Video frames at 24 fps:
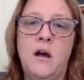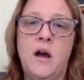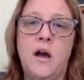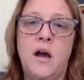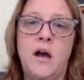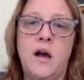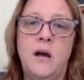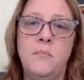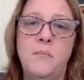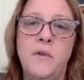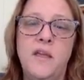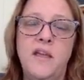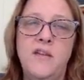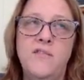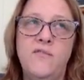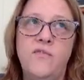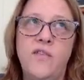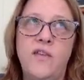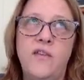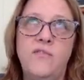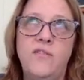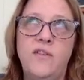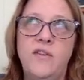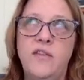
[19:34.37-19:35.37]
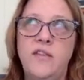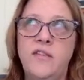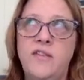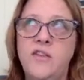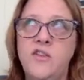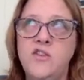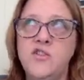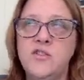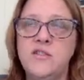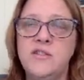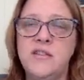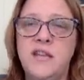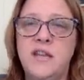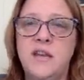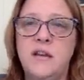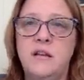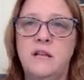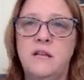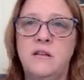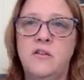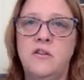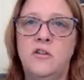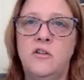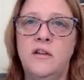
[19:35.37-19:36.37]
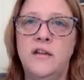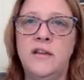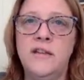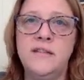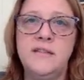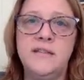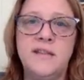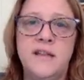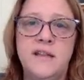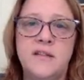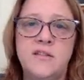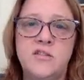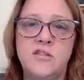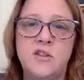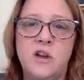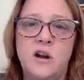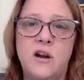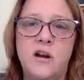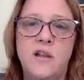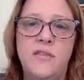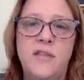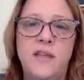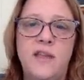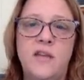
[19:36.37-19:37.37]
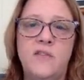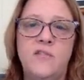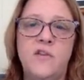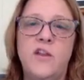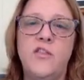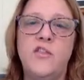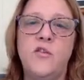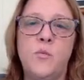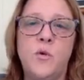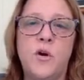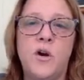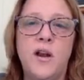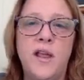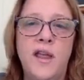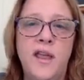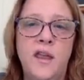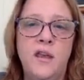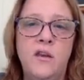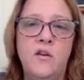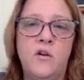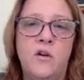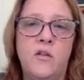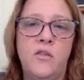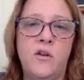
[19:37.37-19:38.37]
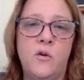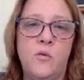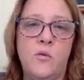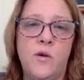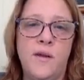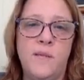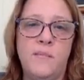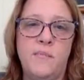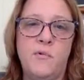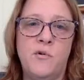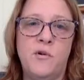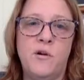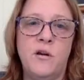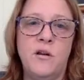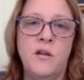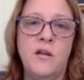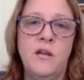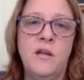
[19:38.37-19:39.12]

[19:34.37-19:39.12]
If they feel like they just need a little hint to get started, they can write the word hint on their whiteboard.